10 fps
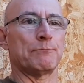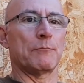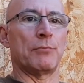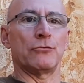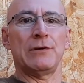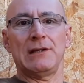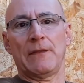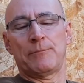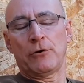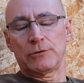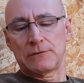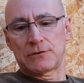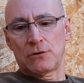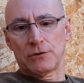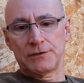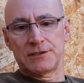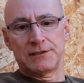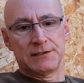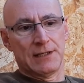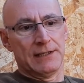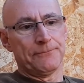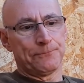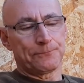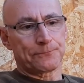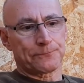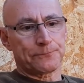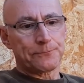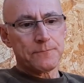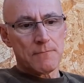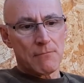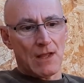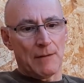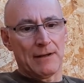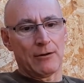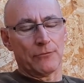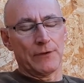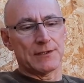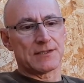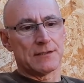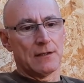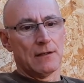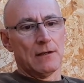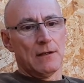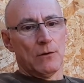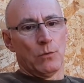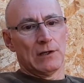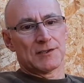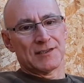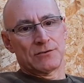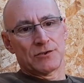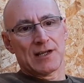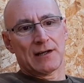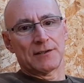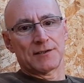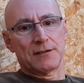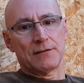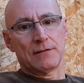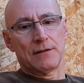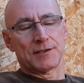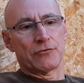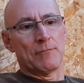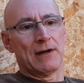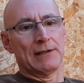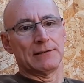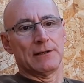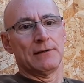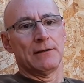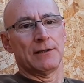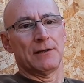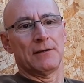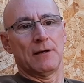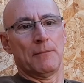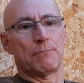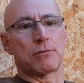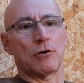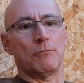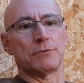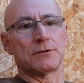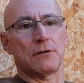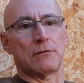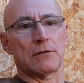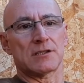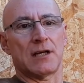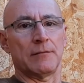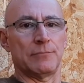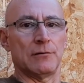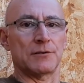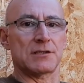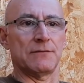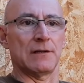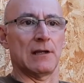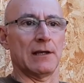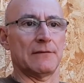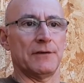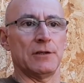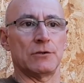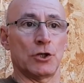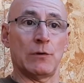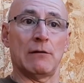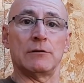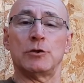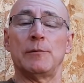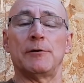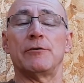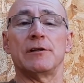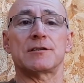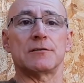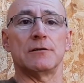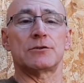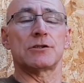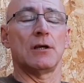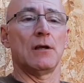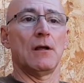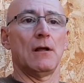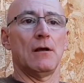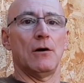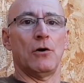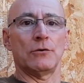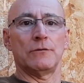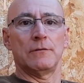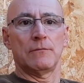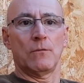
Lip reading: But really the point of talking to you today about this, whilst it does act as a reminder and a prompt or a signpost, if you like, for you to go out and do a research on